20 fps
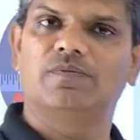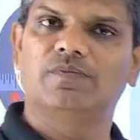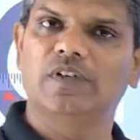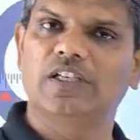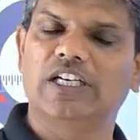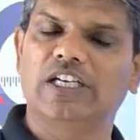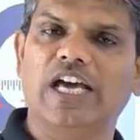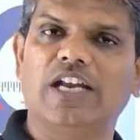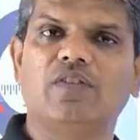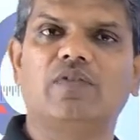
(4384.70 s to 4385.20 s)

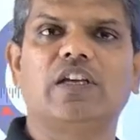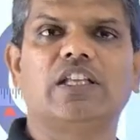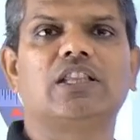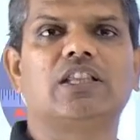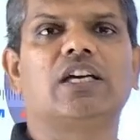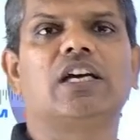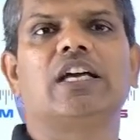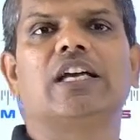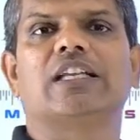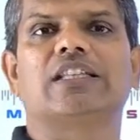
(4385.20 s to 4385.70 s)
done with
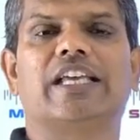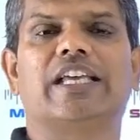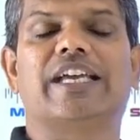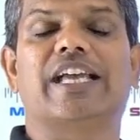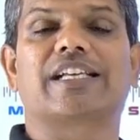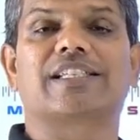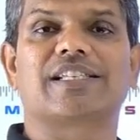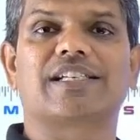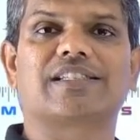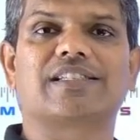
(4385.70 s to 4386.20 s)
the
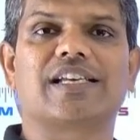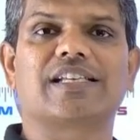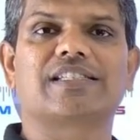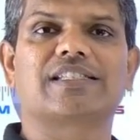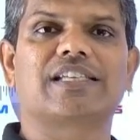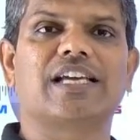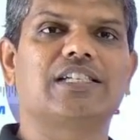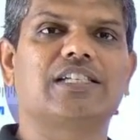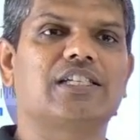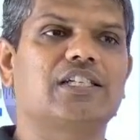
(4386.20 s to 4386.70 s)
exercise
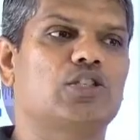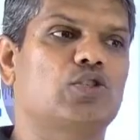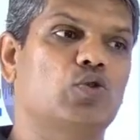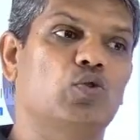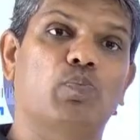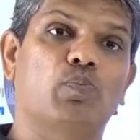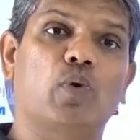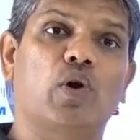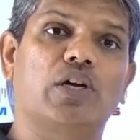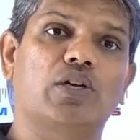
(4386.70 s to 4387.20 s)
set
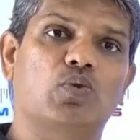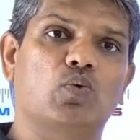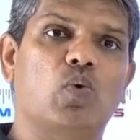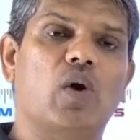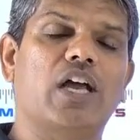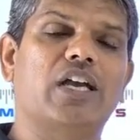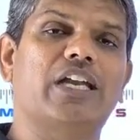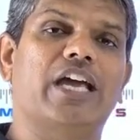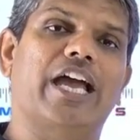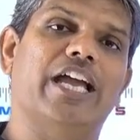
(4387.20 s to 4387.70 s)

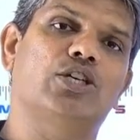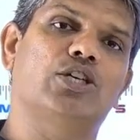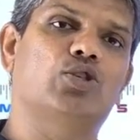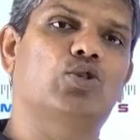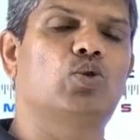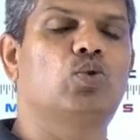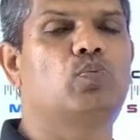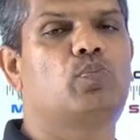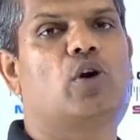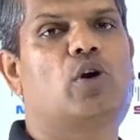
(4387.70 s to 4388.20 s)
2.1 and
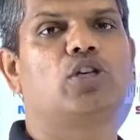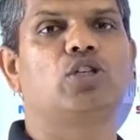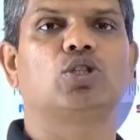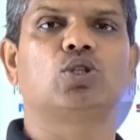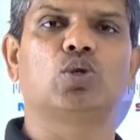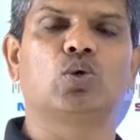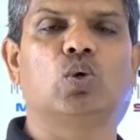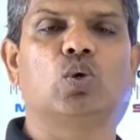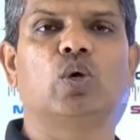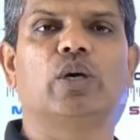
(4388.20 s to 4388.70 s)

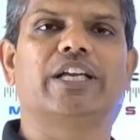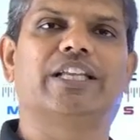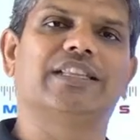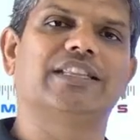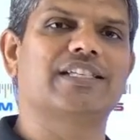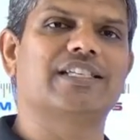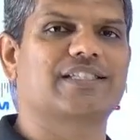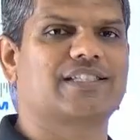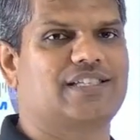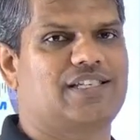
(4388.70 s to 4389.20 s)
2.2 in
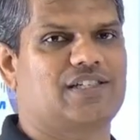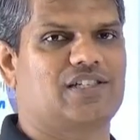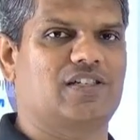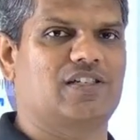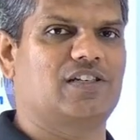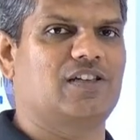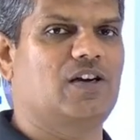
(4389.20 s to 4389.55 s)
this session.